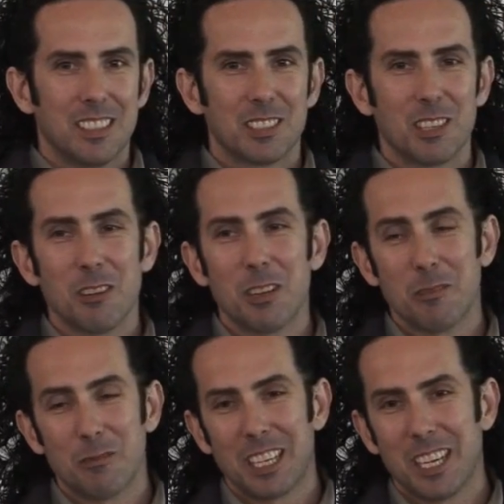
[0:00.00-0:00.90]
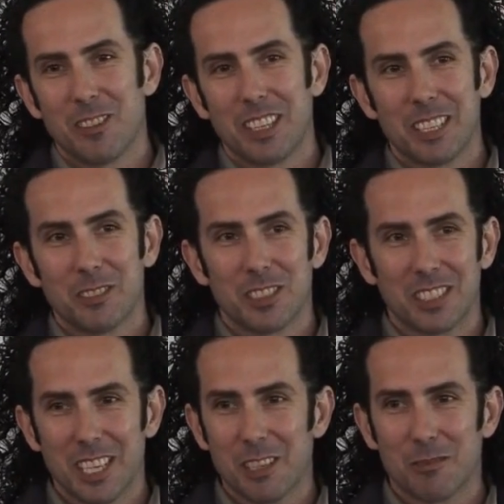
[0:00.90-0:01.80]
So I don't really have anything else to
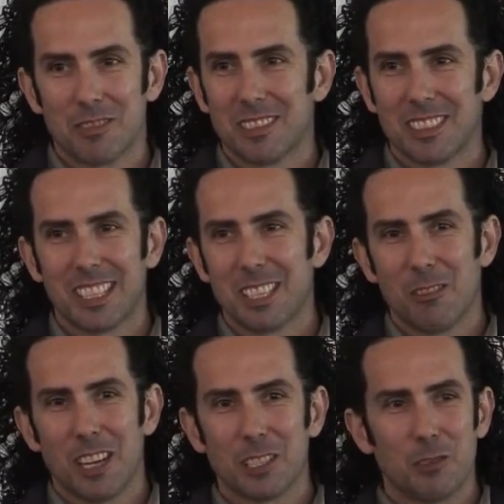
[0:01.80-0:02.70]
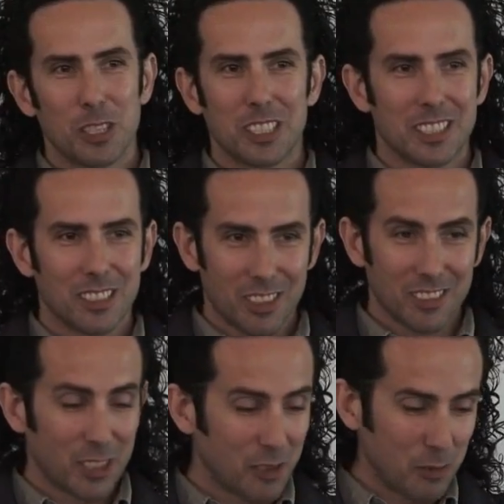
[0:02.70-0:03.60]
say. You can all ask questions or
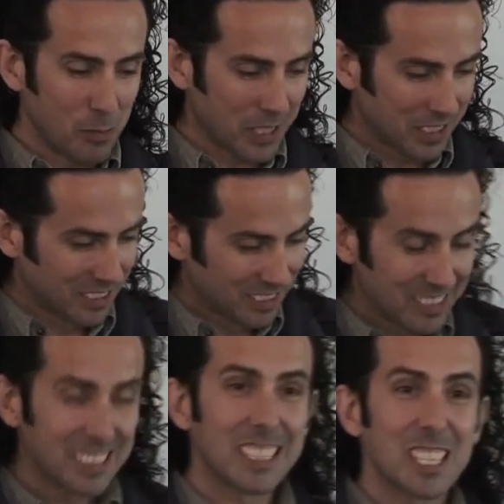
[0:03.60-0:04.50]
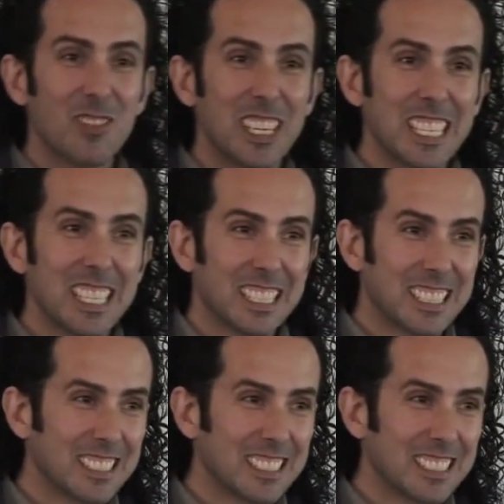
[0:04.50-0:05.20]
whatever, but that's me done.